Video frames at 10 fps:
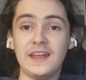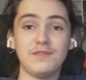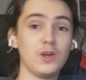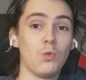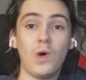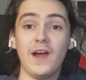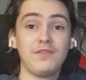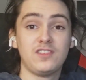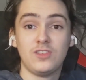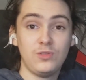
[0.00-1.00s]
if your
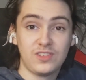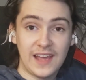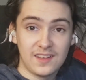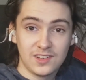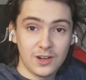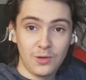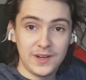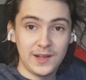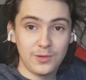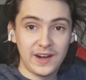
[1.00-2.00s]
wife's too scared to go
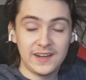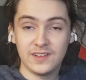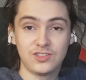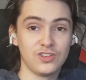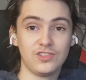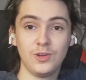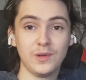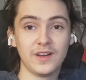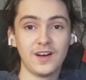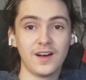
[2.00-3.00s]
near it and it's just
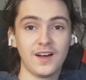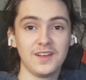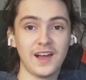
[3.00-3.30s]
you and her,